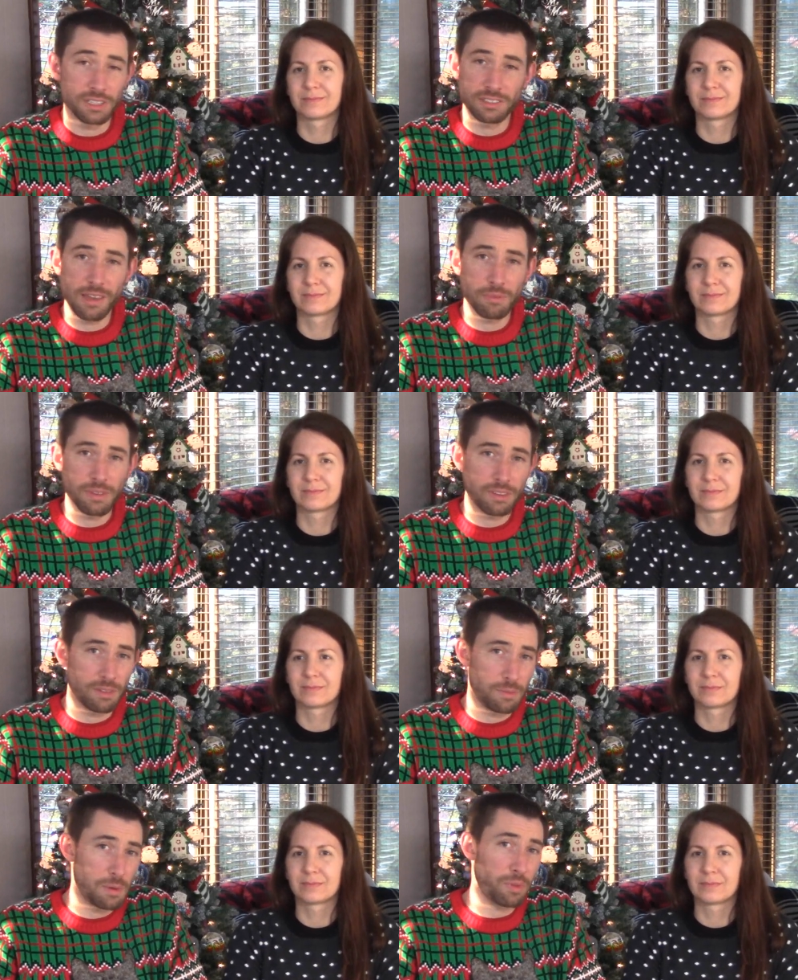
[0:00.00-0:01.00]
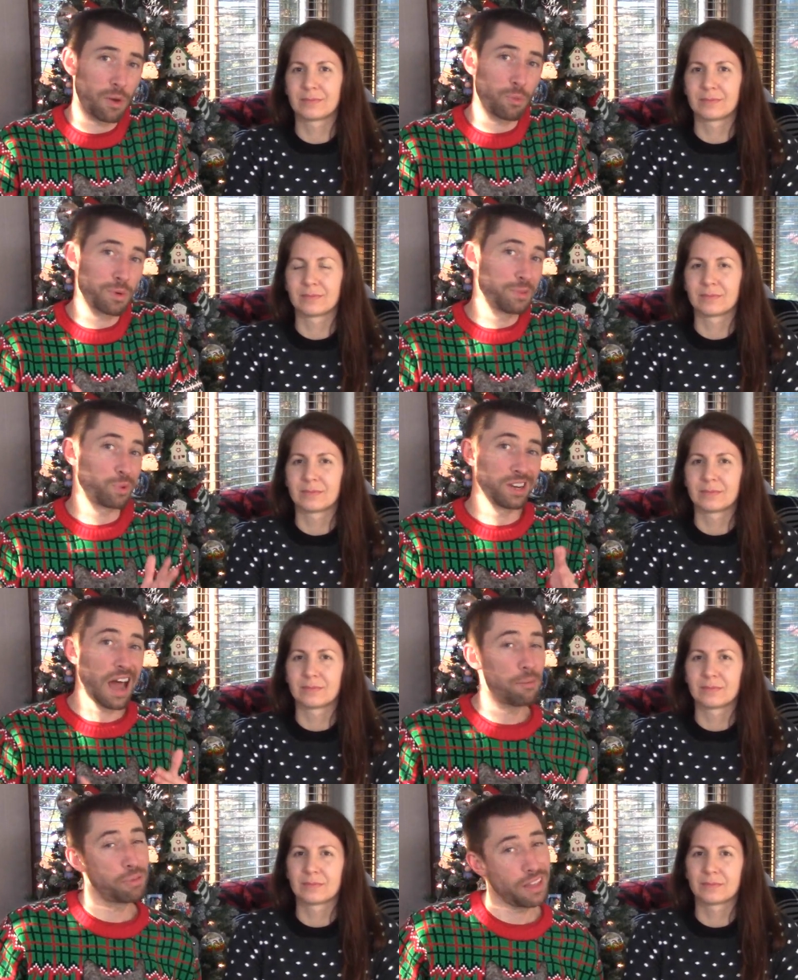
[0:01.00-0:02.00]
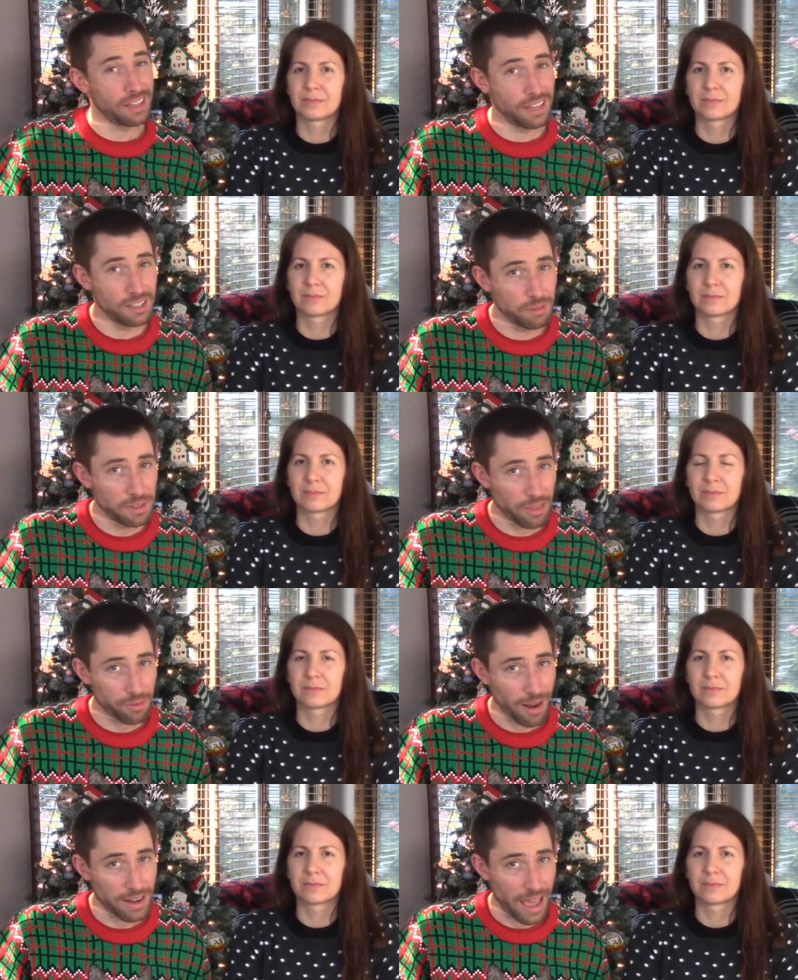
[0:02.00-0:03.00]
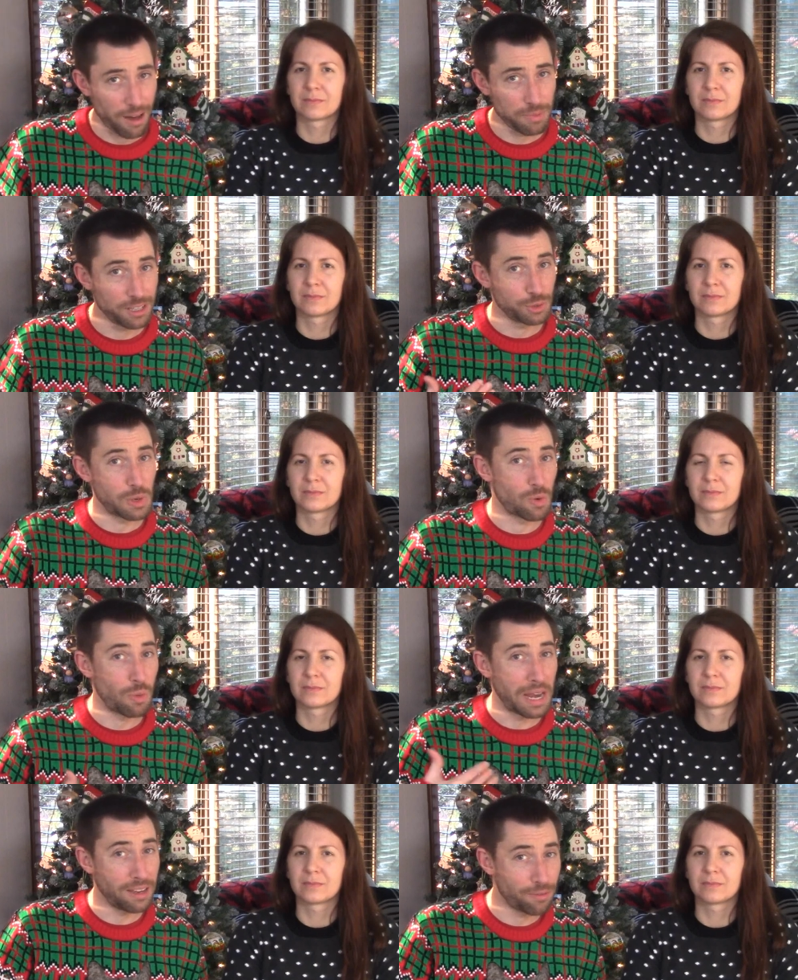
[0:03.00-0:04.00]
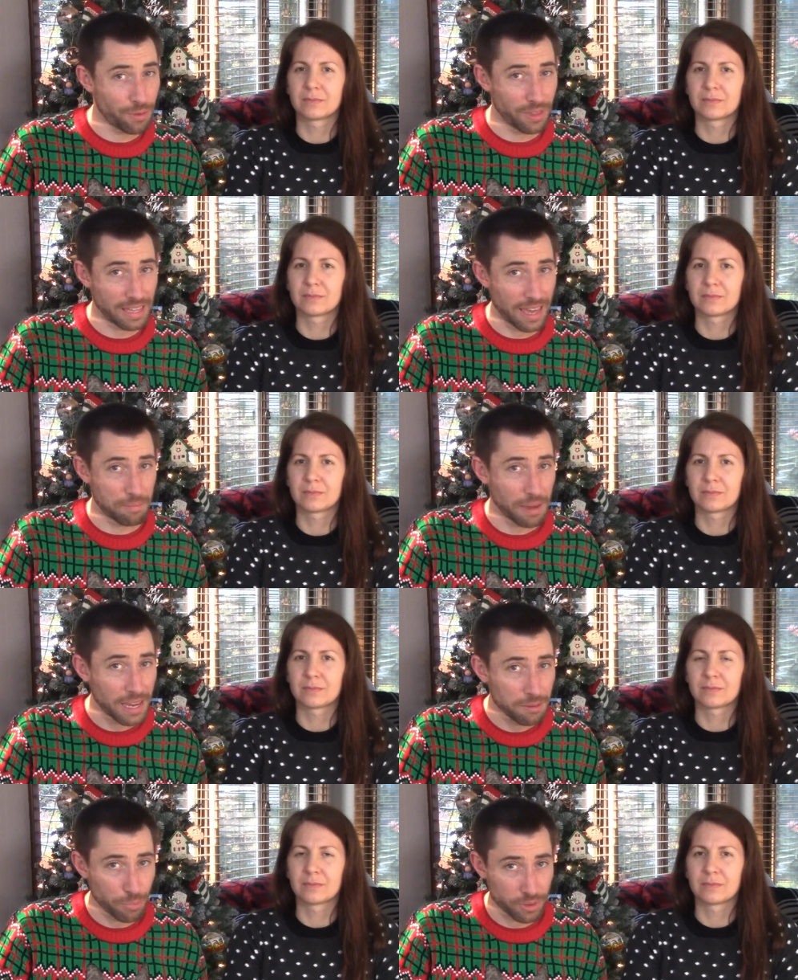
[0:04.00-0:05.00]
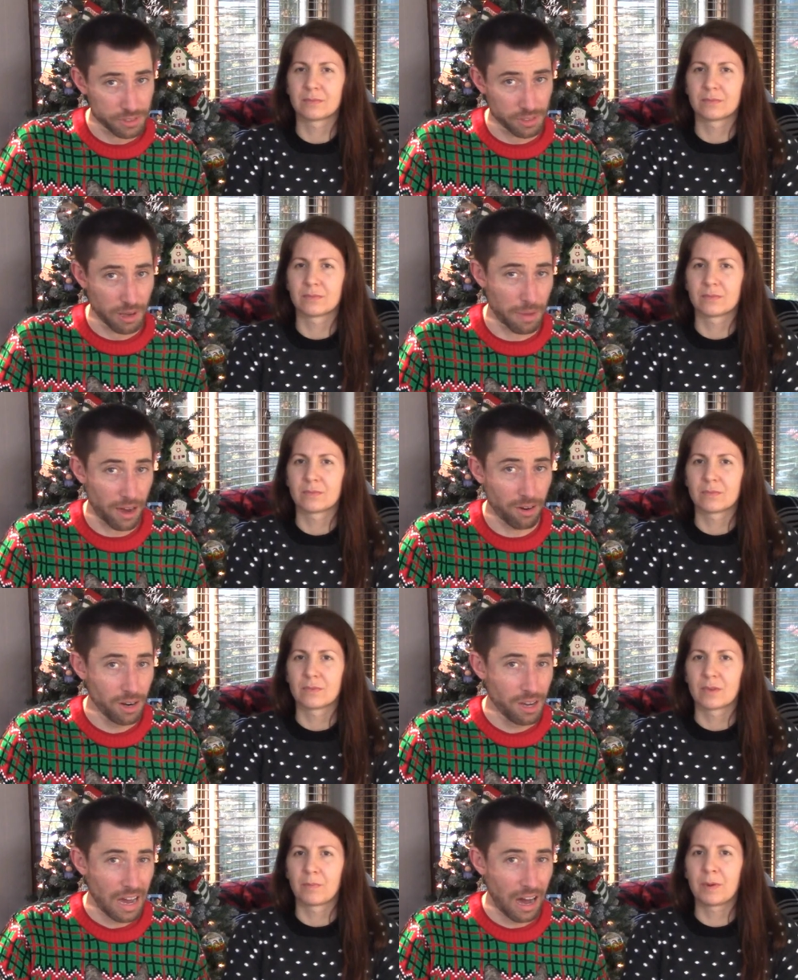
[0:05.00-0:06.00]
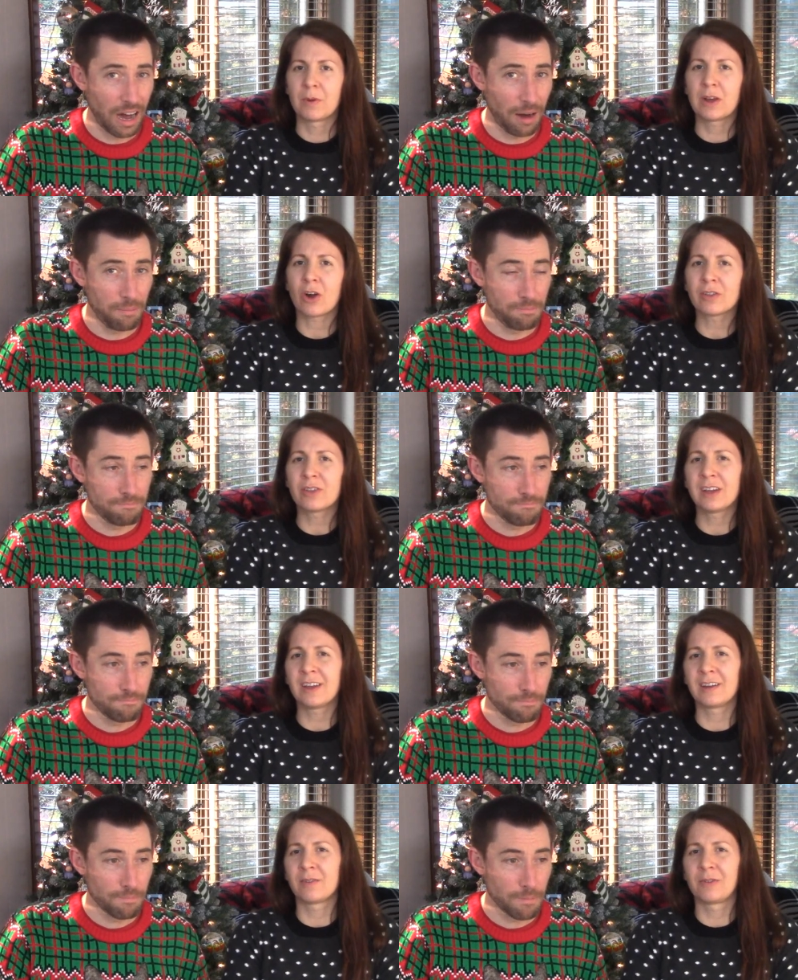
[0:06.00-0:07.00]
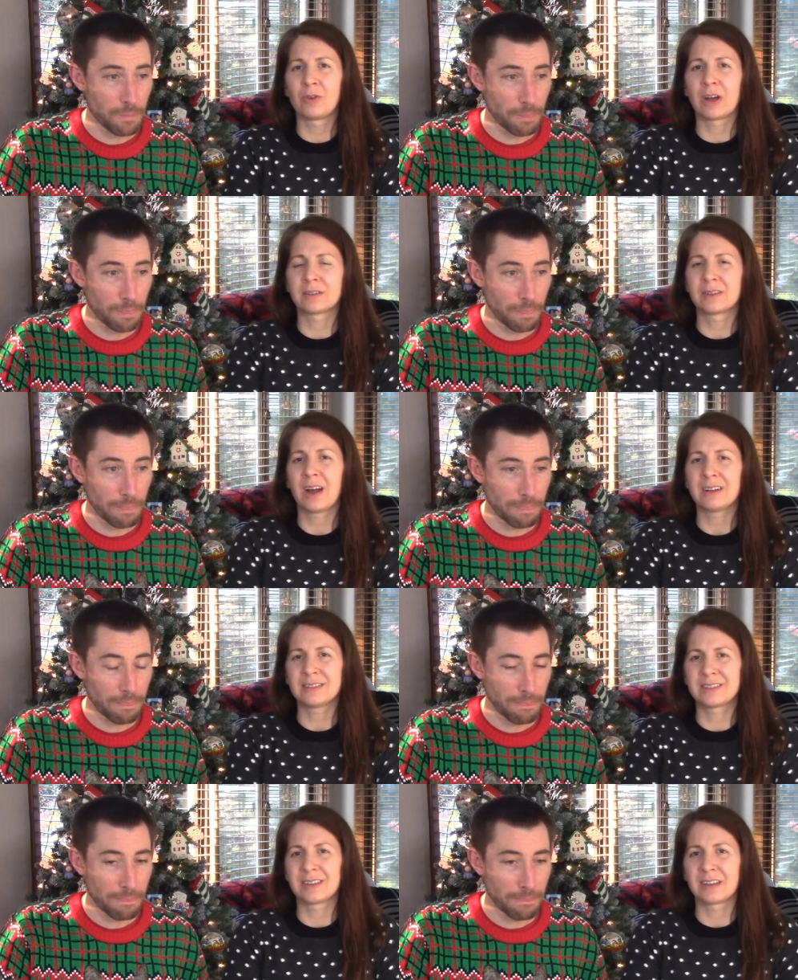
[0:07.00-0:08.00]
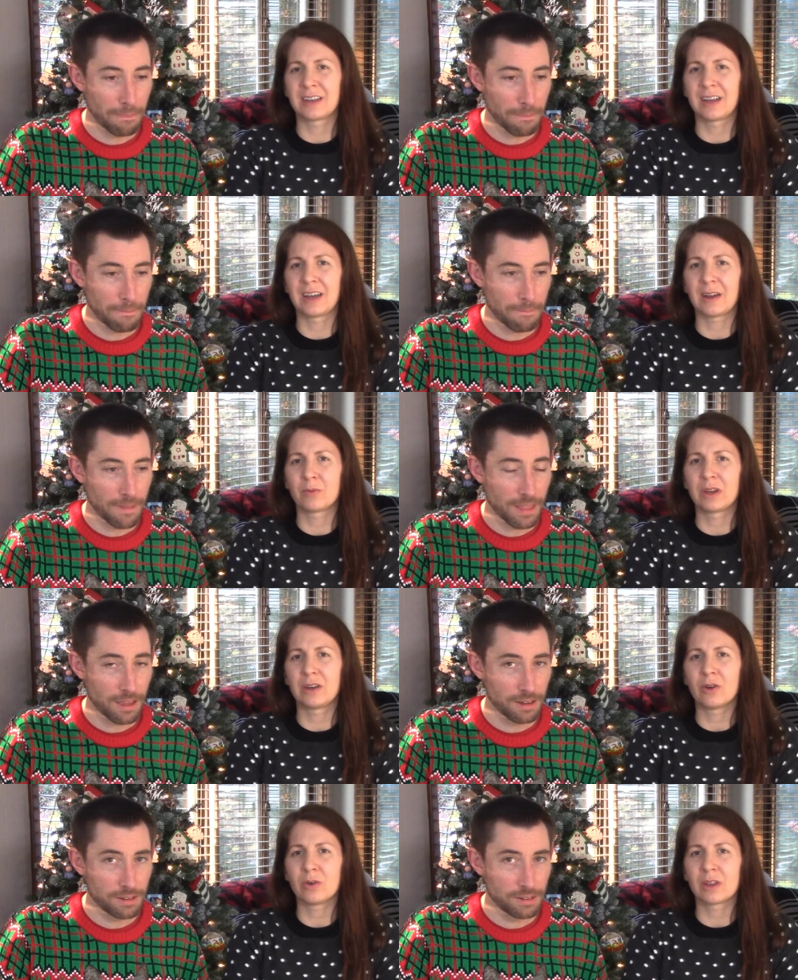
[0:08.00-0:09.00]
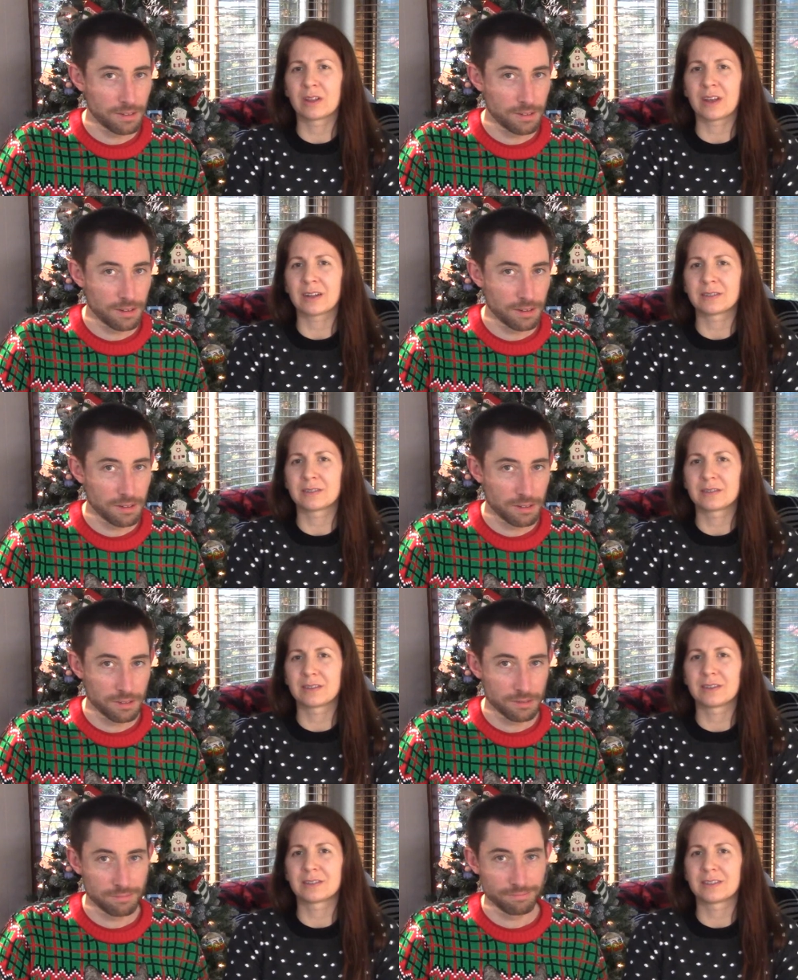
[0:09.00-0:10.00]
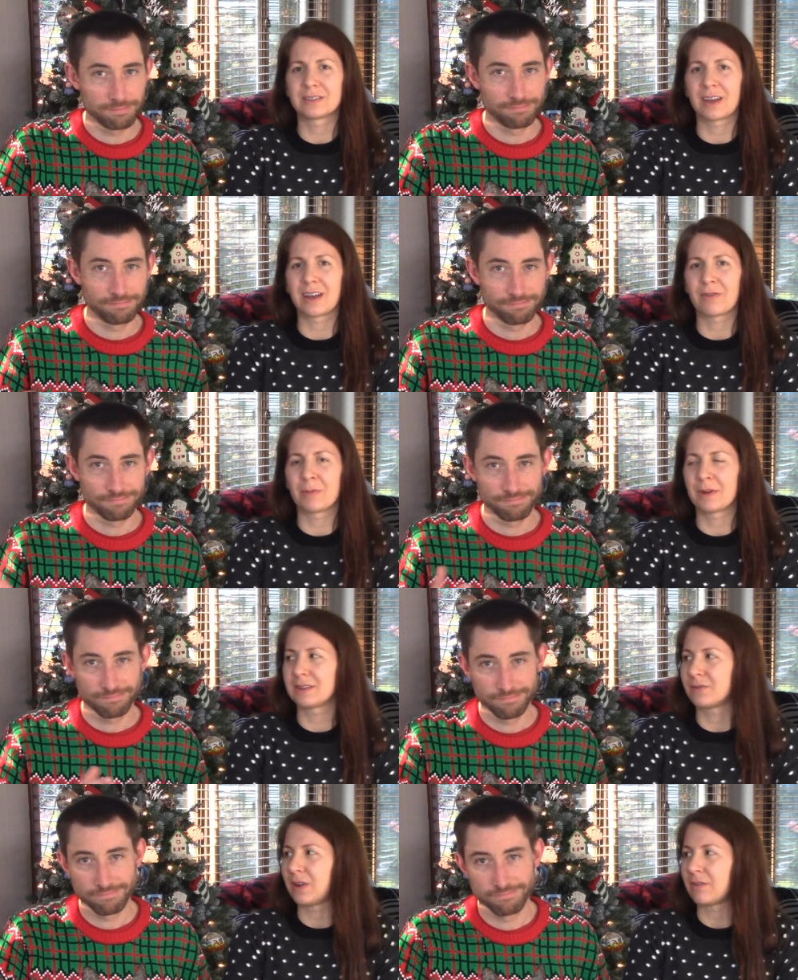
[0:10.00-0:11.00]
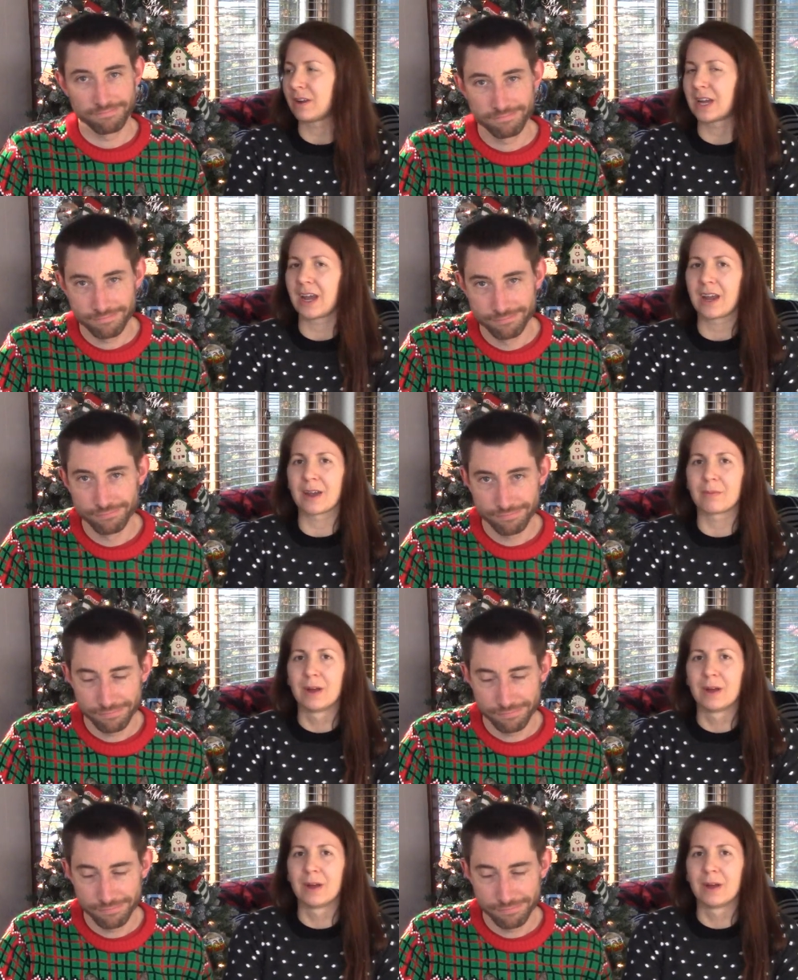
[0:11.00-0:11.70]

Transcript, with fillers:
Speaker 1: to say to people that we're, we're not playing Kingdom Death right now because we were waiting for the campaign books to come out.
Speaker 2: But um, we are thinking of you guys constantly, and we know that that's this is like everybody's favorite game.